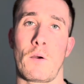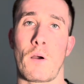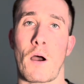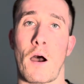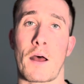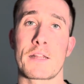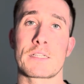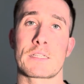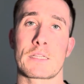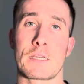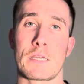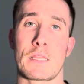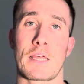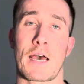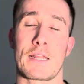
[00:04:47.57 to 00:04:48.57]

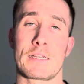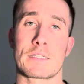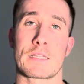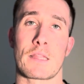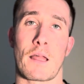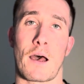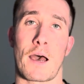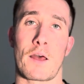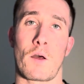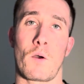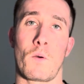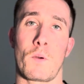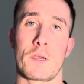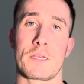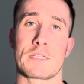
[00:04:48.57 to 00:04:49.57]
honestly, that is not
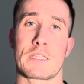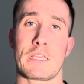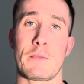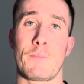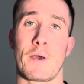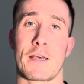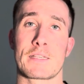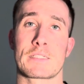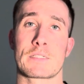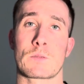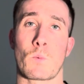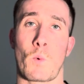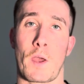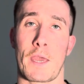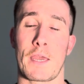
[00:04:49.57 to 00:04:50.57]
always the best
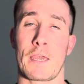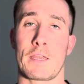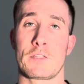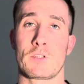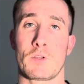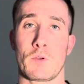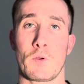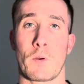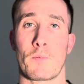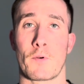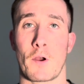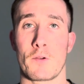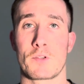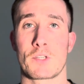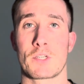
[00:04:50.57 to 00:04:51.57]
way to
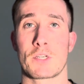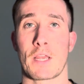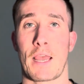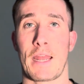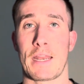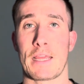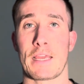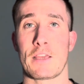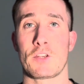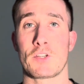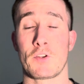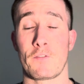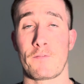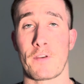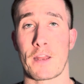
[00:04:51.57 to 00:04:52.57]
approach any
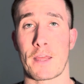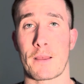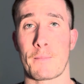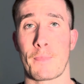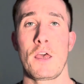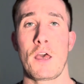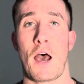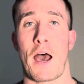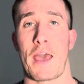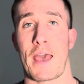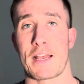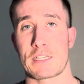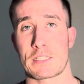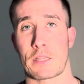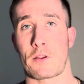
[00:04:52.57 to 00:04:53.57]
shoe fitting. I
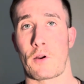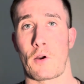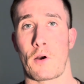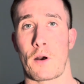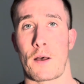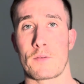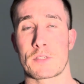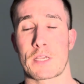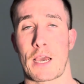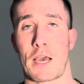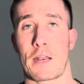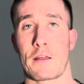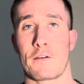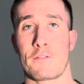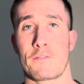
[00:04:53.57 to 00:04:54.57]
asked the girl, I was
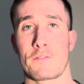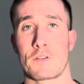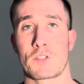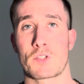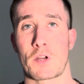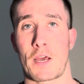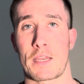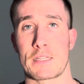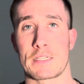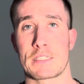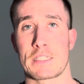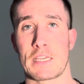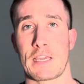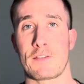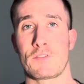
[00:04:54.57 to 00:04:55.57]
kind of trying to
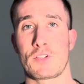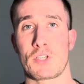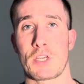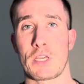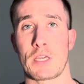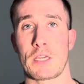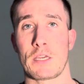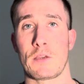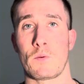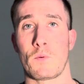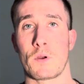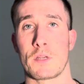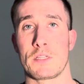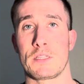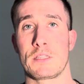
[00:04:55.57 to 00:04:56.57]
see if she
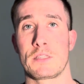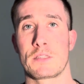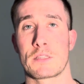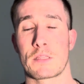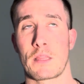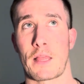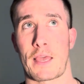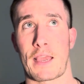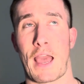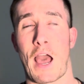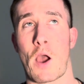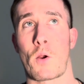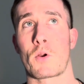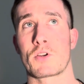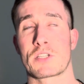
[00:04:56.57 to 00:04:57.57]
would, like,
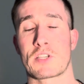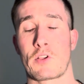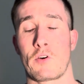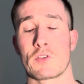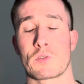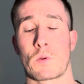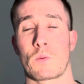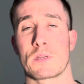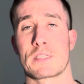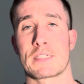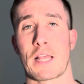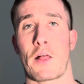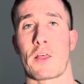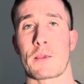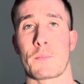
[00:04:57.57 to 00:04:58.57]
how her skills were with
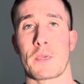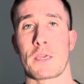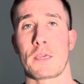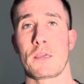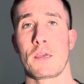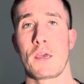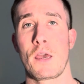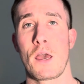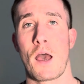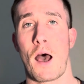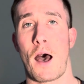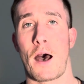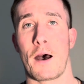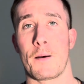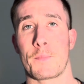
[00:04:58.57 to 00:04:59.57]
selling me
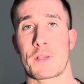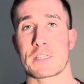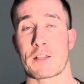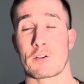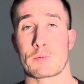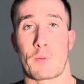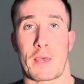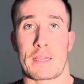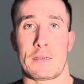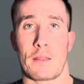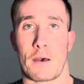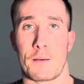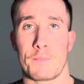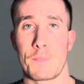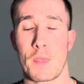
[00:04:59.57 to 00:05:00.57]
because I was playing
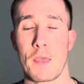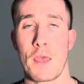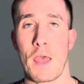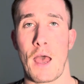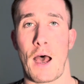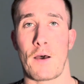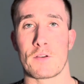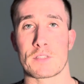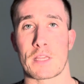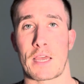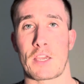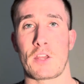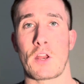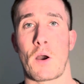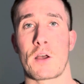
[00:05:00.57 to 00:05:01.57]
dumb. I was
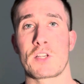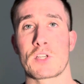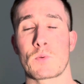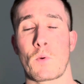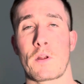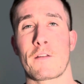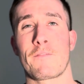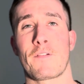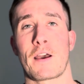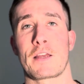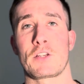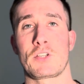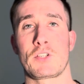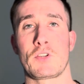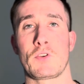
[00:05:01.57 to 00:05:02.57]
like, I just wanted to
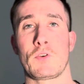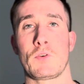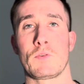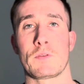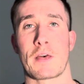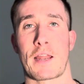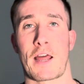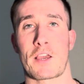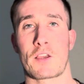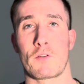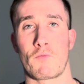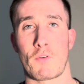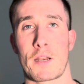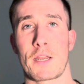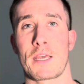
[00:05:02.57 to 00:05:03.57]
find a shoe that I
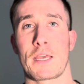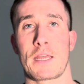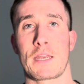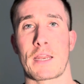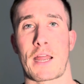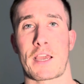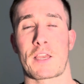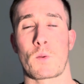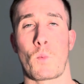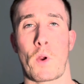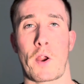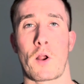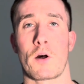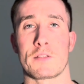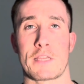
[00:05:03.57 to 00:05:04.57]
could in and I could
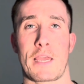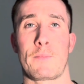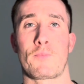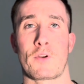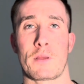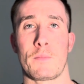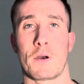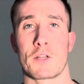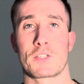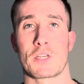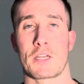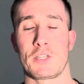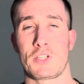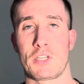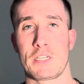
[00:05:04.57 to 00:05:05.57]
wear all day pretty much.
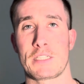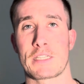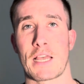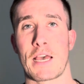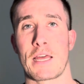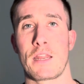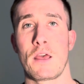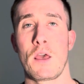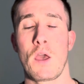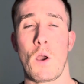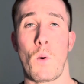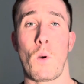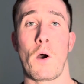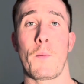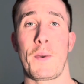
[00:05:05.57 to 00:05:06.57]
And she said,
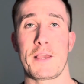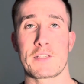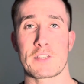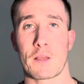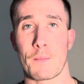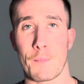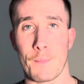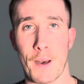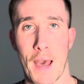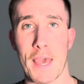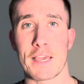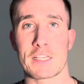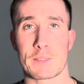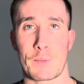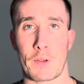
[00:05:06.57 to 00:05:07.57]
well, based on my
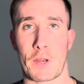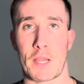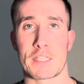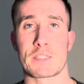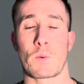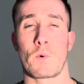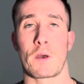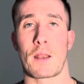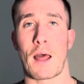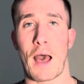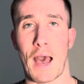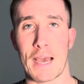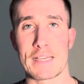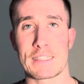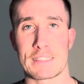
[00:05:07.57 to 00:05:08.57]
experience and what
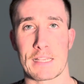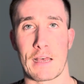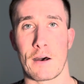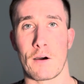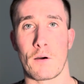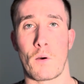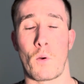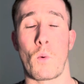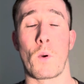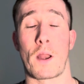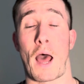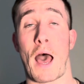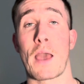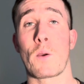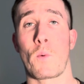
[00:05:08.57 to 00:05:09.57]
I sell or
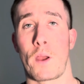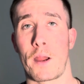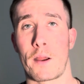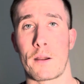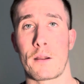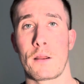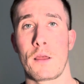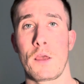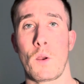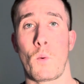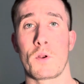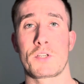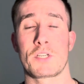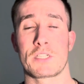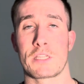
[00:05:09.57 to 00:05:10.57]
what I wear,
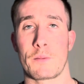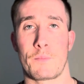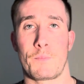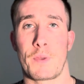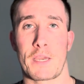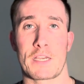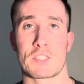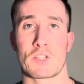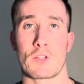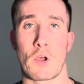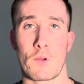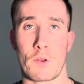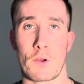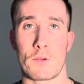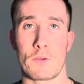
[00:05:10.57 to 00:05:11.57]
which is the biggest
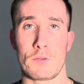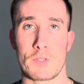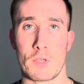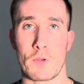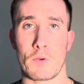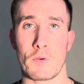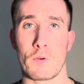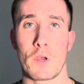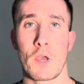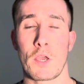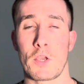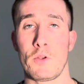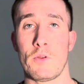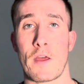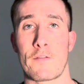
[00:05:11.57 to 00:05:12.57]
no-no you do,
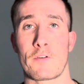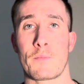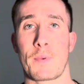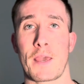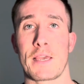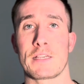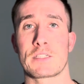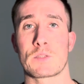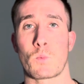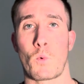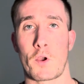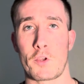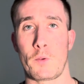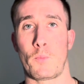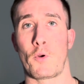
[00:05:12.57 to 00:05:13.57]
you never base
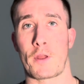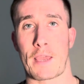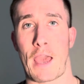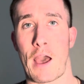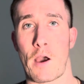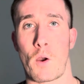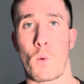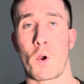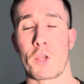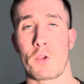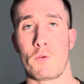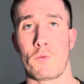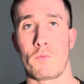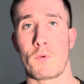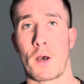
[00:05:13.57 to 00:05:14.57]
what you bring out or what
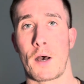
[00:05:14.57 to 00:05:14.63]
you